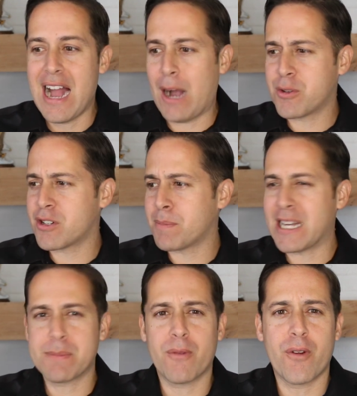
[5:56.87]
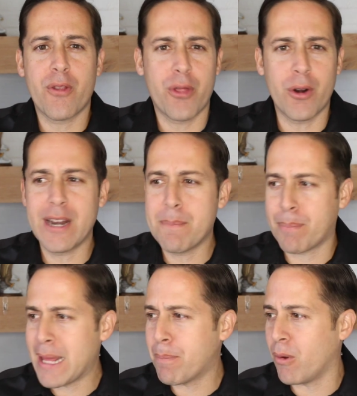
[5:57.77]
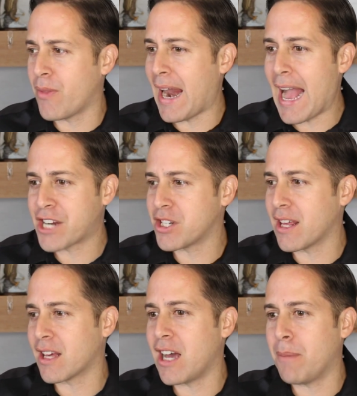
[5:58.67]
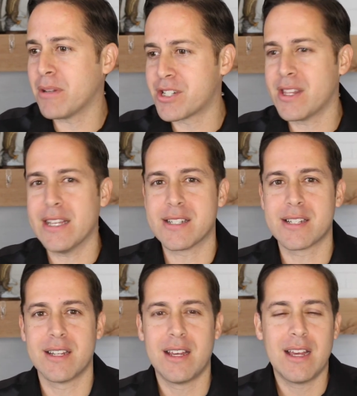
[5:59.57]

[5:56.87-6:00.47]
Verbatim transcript: I was responsible for thirty people that actually accomplished this.